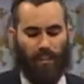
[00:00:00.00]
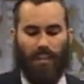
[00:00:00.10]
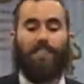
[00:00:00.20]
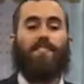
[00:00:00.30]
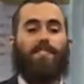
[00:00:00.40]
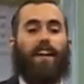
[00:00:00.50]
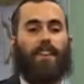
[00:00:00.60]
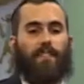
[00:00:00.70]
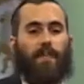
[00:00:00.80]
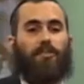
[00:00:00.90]
That's the
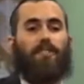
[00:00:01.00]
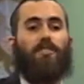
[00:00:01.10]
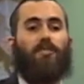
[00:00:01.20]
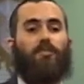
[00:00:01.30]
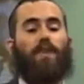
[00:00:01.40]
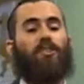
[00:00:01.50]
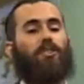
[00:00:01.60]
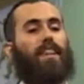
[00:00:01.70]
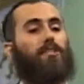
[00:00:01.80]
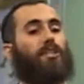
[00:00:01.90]
second dimension. That's
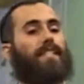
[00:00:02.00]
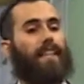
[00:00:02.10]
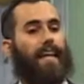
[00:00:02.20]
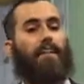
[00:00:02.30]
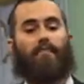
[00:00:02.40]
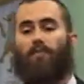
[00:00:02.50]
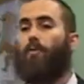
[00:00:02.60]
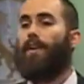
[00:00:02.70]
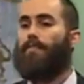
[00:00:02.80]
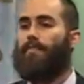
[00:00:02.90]
two-dimensional, just length and
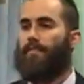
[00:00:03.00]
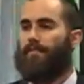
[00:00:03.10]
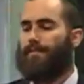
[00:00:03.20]
width.